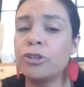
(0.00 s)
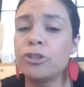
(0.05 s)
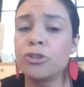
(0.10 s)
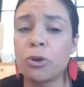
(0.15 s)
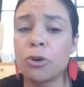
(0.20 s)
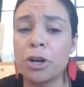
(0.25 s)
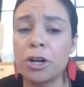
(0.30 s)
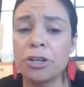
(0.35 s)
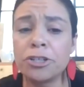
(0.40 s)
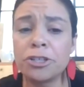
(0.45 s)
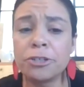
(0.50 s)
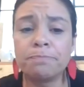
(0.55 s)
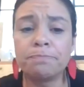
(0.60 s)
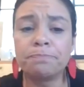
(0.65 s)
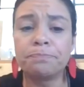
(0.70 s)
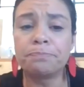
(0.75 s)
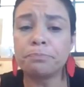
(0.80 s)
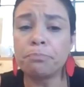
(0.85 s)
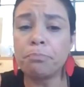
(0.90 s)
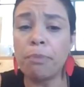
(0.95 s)
George,
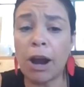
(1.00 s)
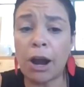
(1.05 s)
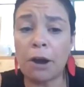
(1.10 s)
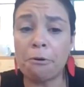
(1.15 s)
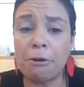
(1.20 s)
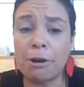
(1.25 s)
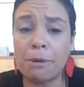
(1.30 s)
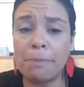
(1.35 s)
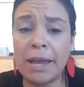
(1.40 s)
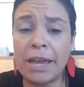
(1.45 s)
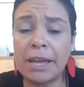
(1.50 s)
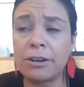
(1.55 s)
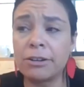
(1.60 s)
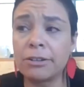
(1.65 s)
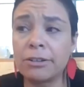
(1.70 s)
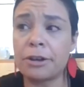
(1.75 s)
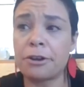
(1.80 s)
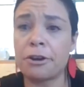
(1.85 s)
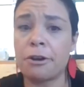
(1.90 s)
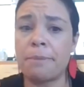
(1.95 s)
borrower paid
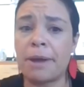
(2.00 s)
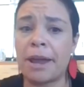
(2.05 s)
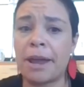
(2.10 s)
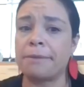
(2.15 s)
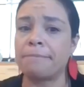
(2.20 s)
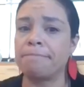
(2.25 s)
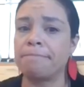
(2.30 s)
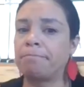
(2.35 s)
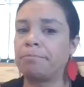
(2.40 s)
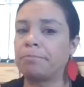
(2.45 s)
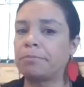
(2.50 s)
or lender paid?